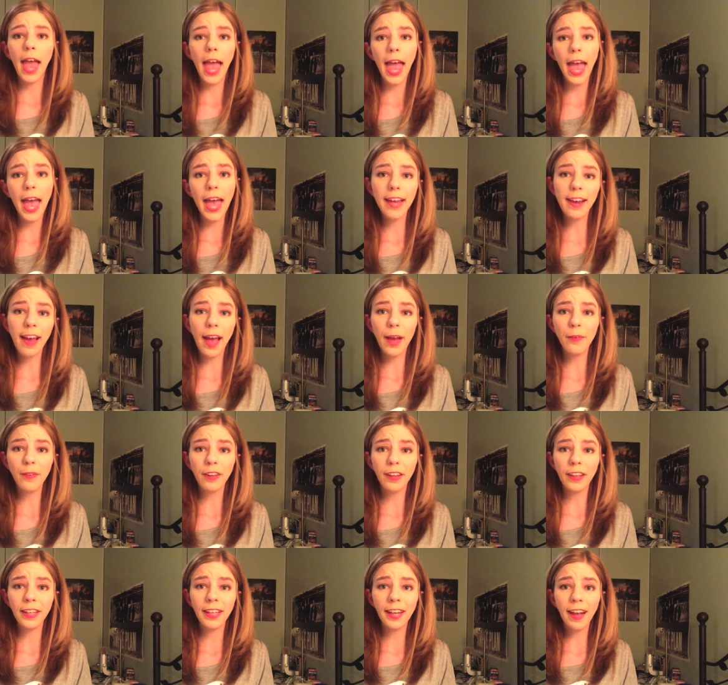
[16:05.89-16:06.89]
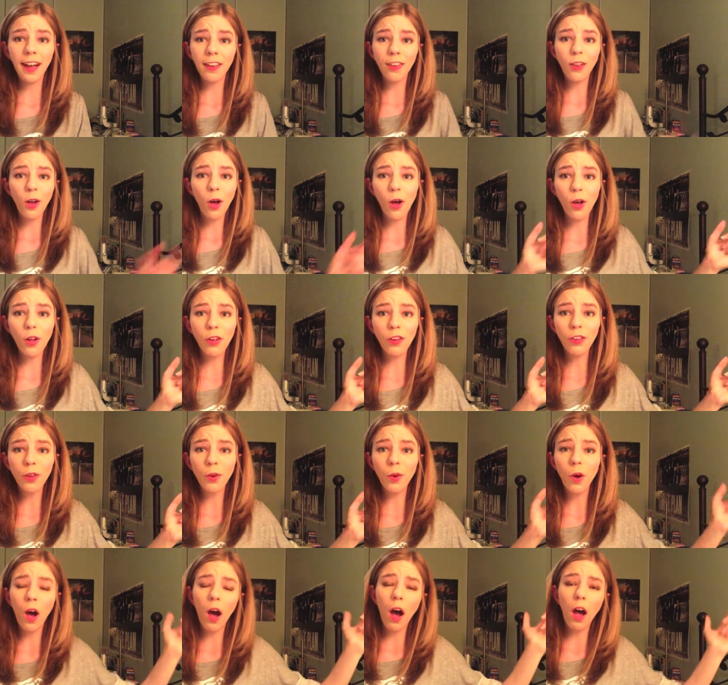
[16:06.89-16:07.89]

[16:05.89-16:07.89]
And I will see you guys. Also,